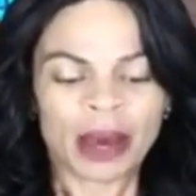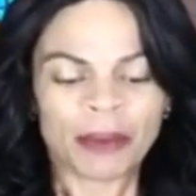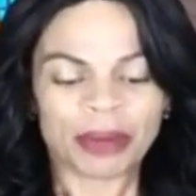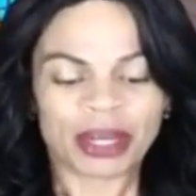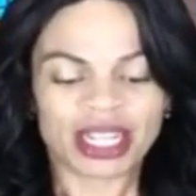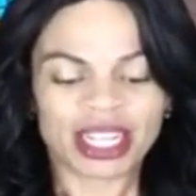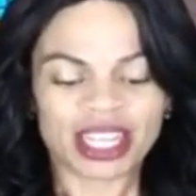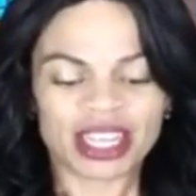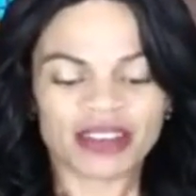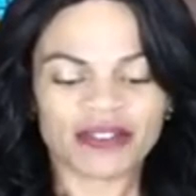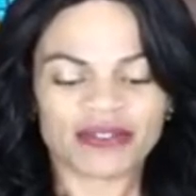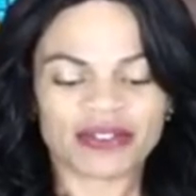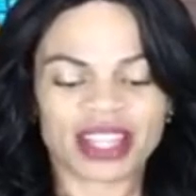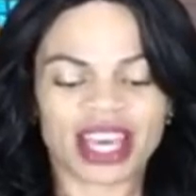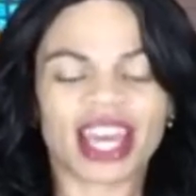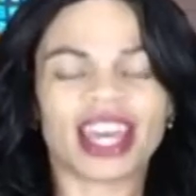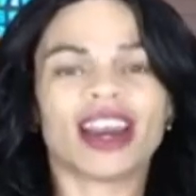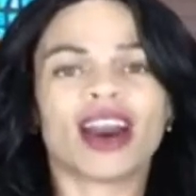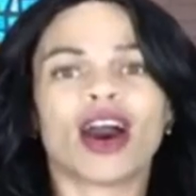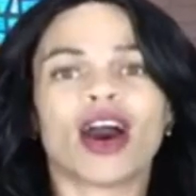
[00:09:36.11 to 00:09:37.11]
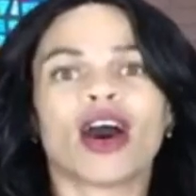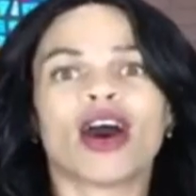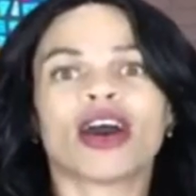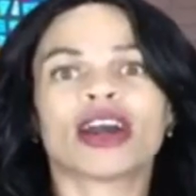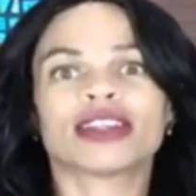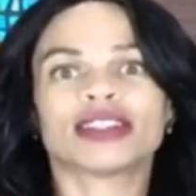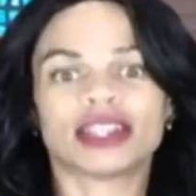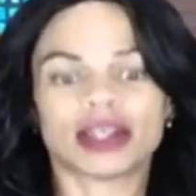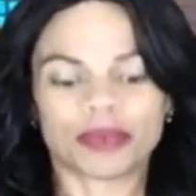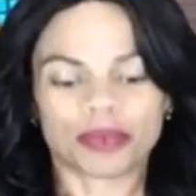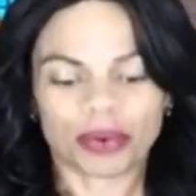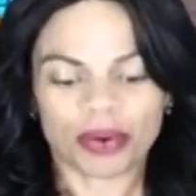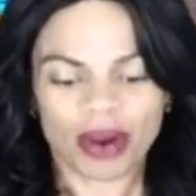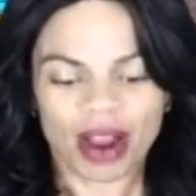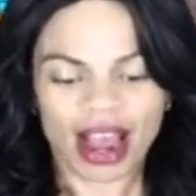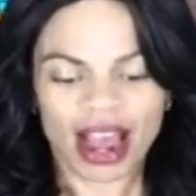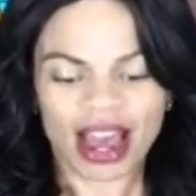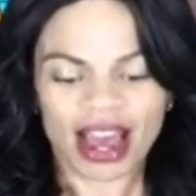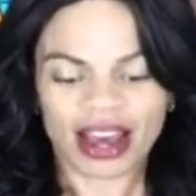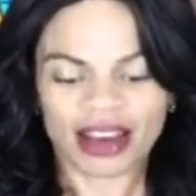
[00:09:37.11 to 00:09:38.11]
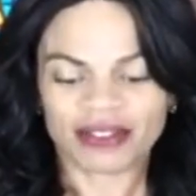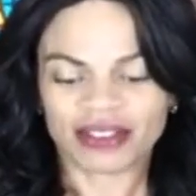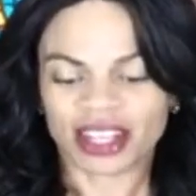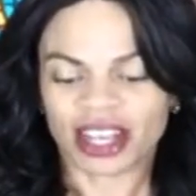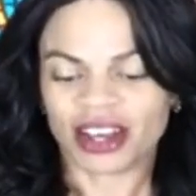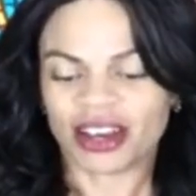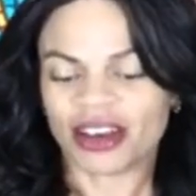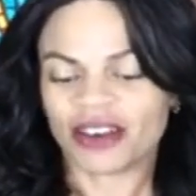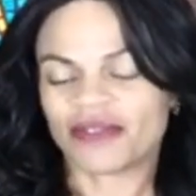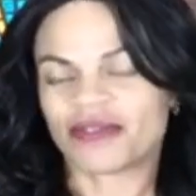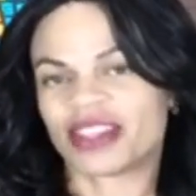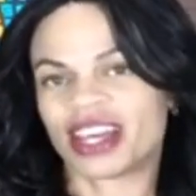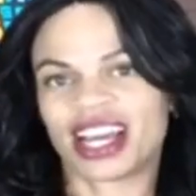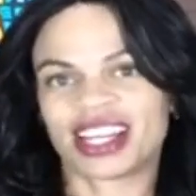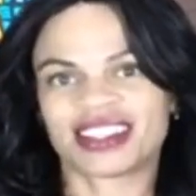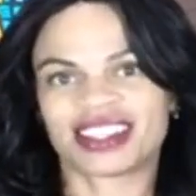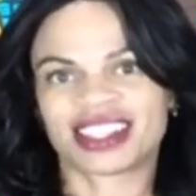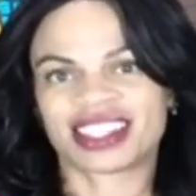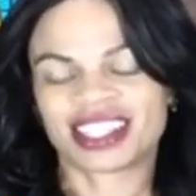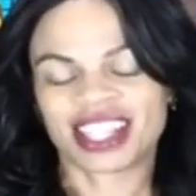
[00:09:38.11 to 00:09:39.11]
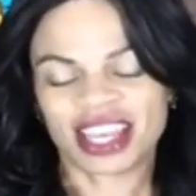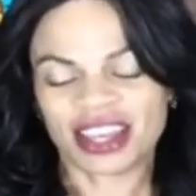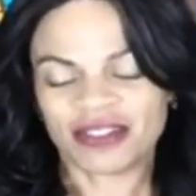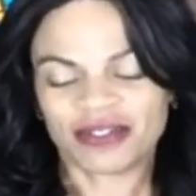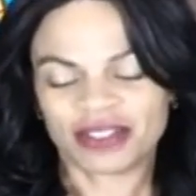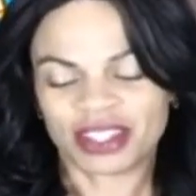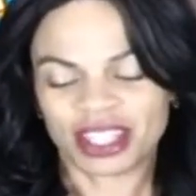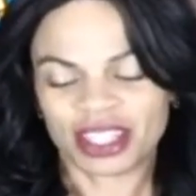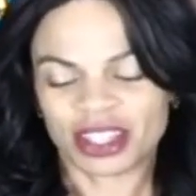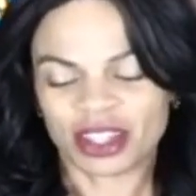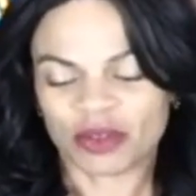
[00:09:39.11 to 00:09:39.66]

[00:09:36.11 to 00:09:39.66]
But if they are deprived of that safety,